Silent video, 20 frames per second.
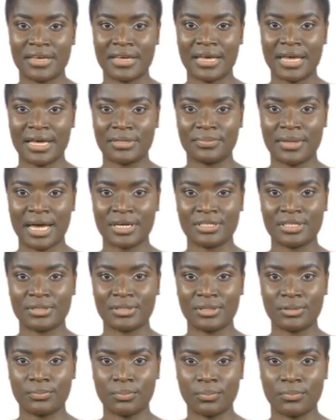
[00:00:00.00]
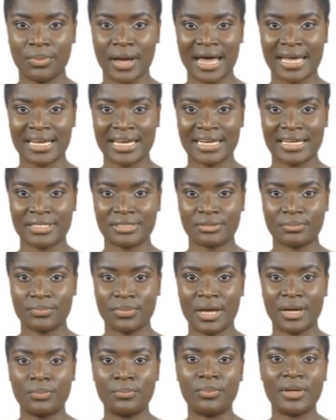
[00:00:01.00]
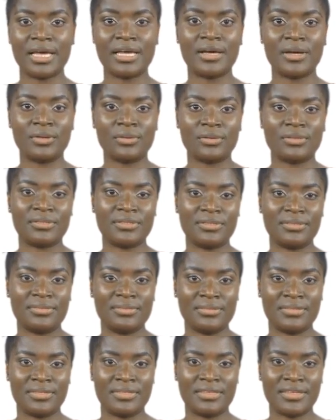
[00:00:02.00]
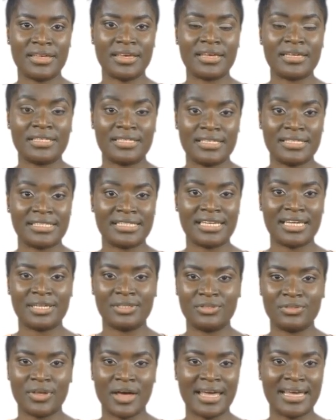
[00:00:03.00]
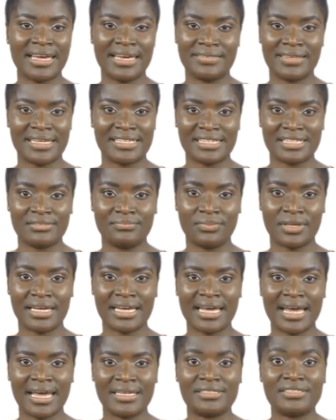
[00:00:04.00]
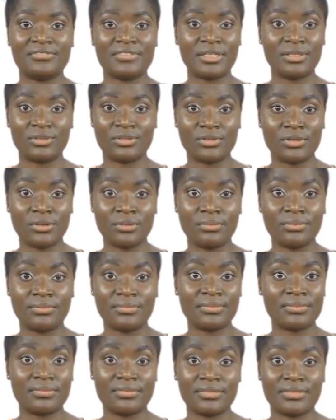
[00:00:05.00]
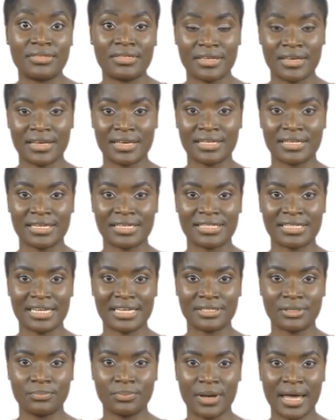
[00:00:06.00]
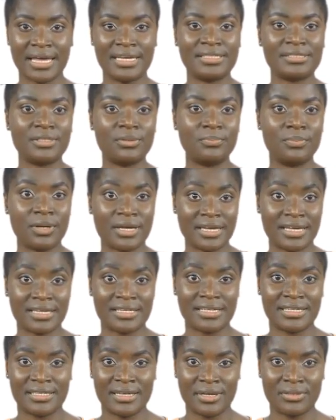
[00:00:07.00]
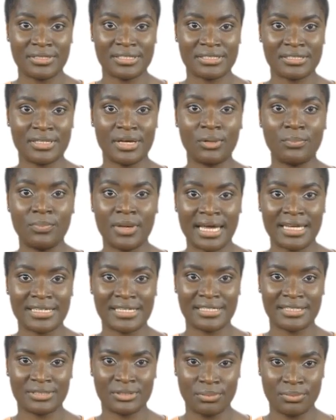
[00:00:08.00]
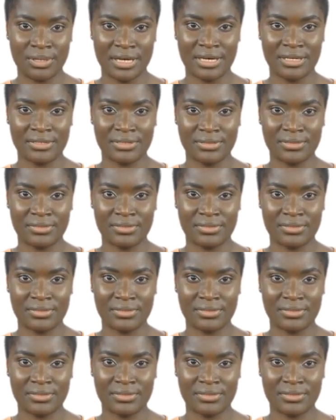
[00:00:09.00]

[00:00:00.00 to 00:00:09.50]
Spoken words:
Imagine you are working at a railway yard. You see a trolley that is running out of control. You see the brakes are broken and there is no way to stop it.